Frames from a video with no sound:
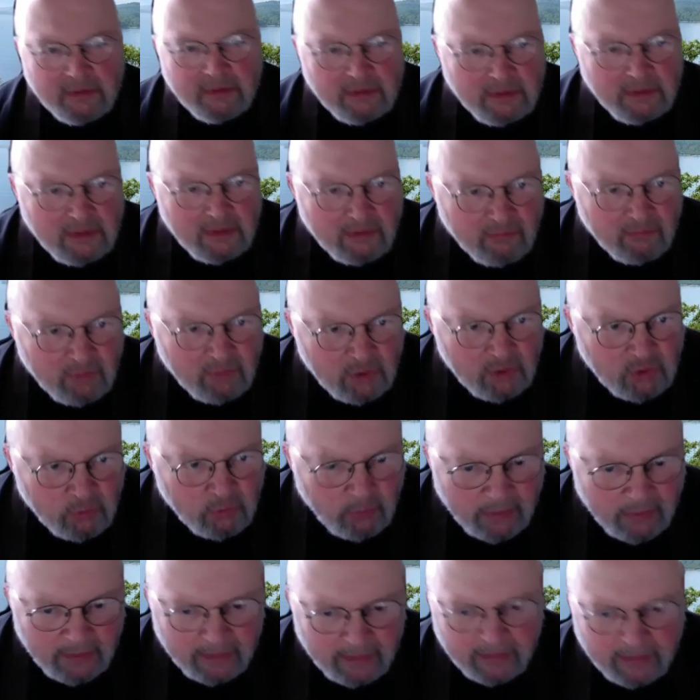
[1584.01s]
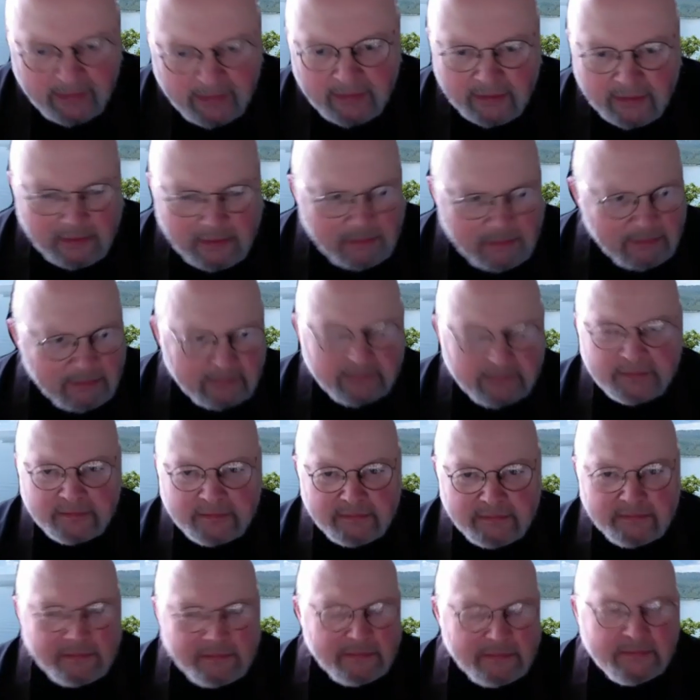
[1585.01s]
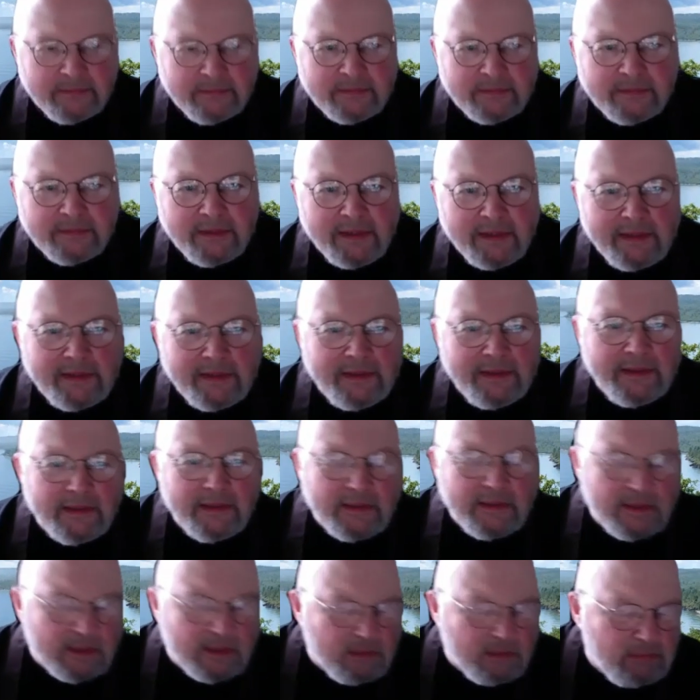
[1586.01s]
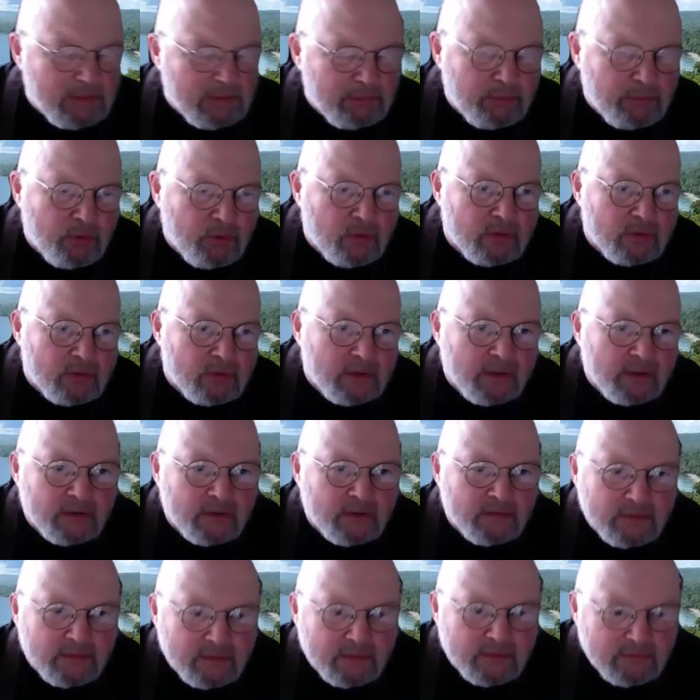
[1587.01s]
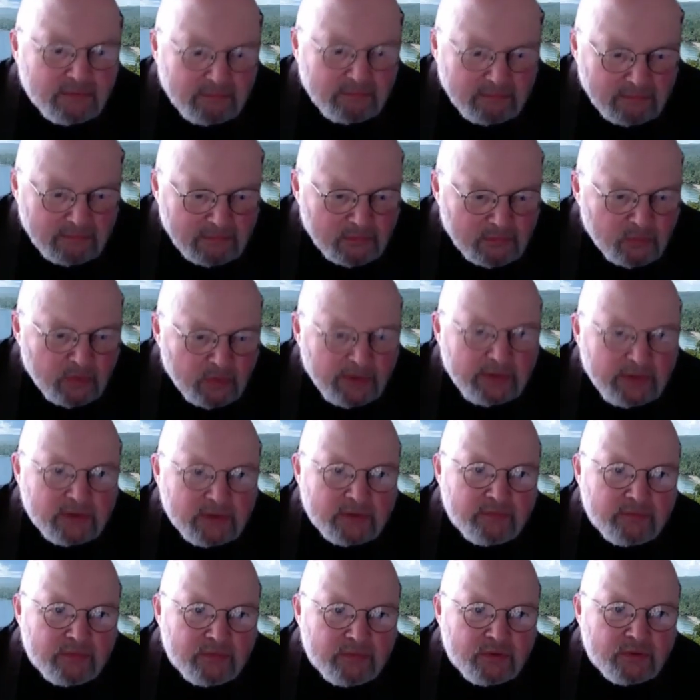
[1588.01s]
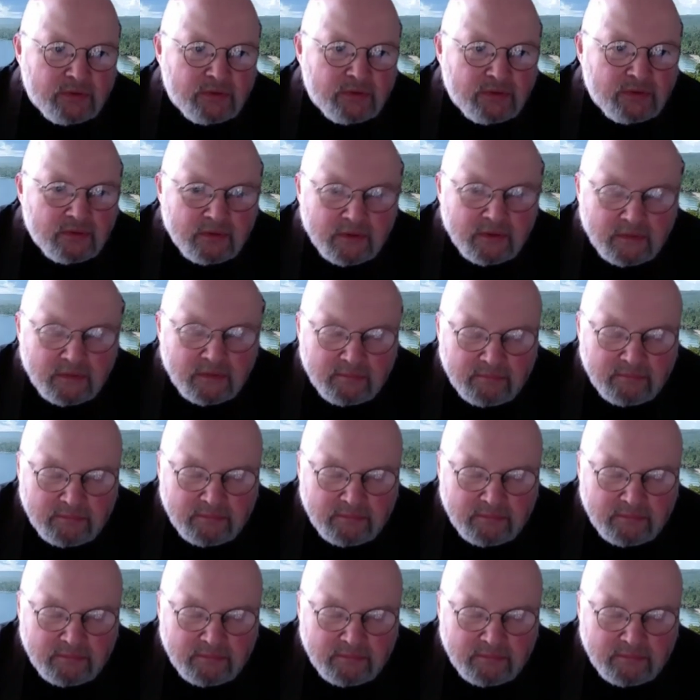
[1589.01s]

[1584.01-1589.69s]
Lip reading: individuated idea that can be pulled out of a range of views, or